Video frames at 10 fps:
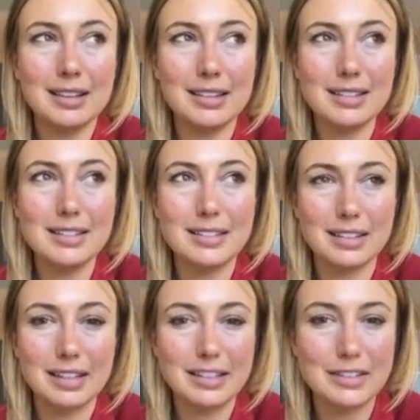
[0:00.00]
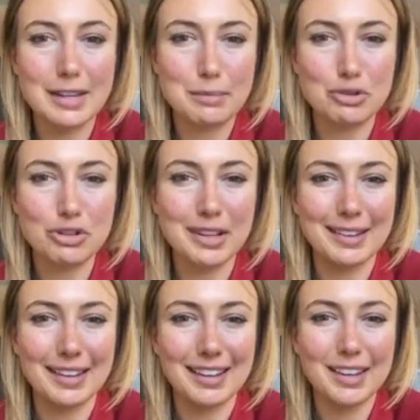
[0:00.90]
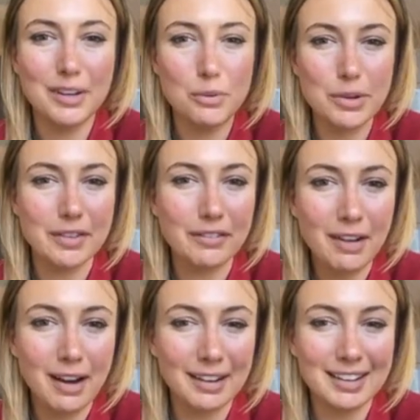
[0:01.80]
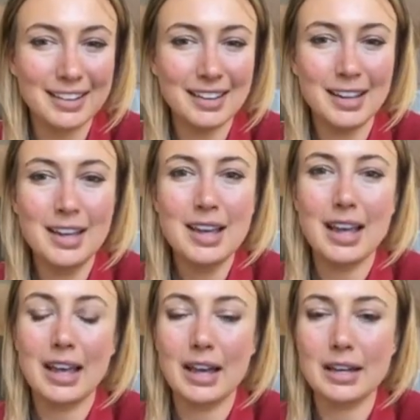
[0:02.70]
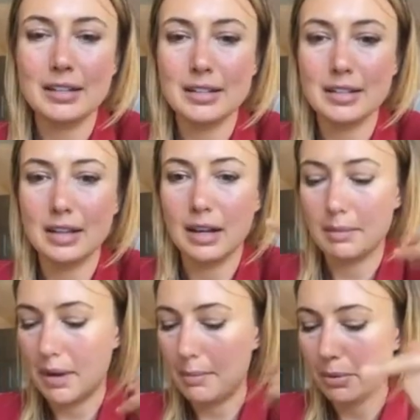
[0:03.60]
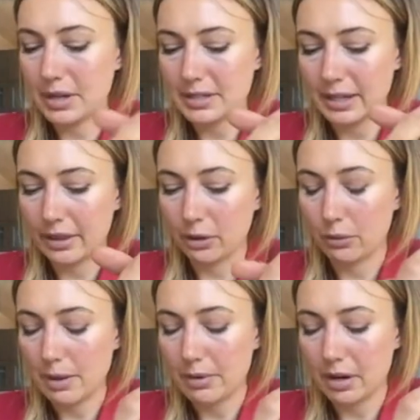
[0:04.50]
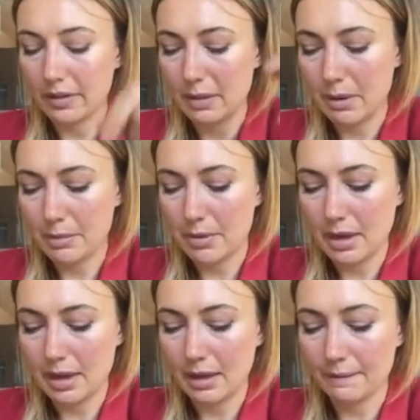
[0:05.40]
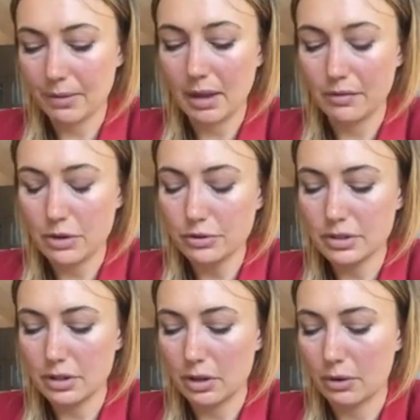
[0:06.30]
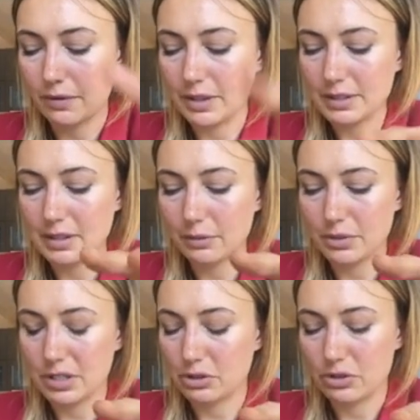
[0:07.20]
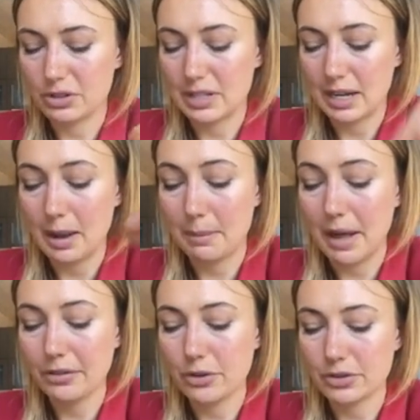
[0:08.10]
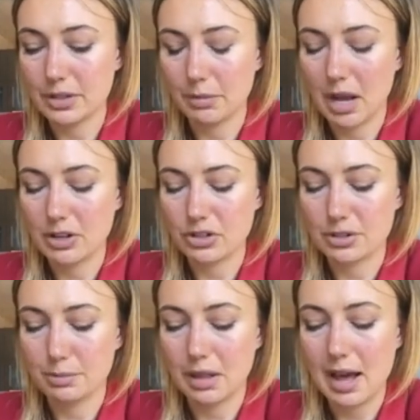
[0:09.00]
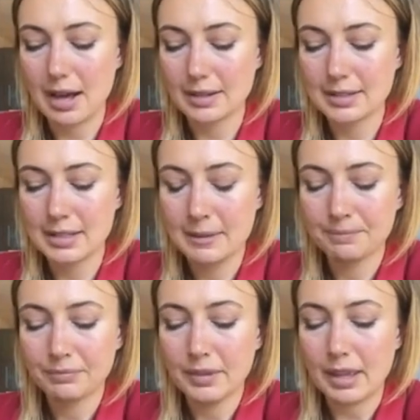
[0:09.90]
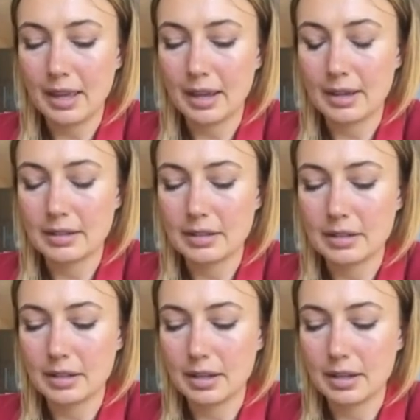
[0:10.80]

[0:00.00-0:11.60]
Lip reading: this is like the same shit, like what the fuck? And I'm putting together a webinar that might be of use to you if this stuff was interesting, about those subconscious blocks. And